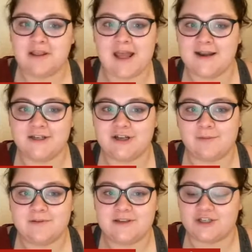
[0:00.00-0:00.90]
the
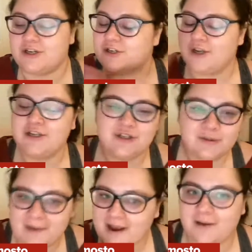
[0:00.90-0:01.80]
NHL position
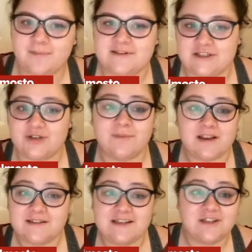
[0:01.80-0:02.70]
into the backup position
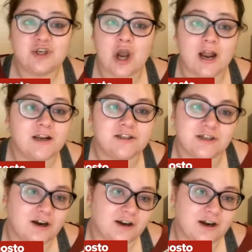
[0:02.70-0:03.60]
because he's not a
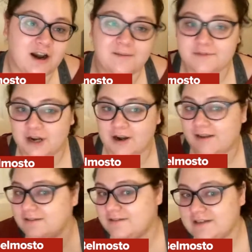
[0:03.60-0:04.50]
starter. I'm sorry.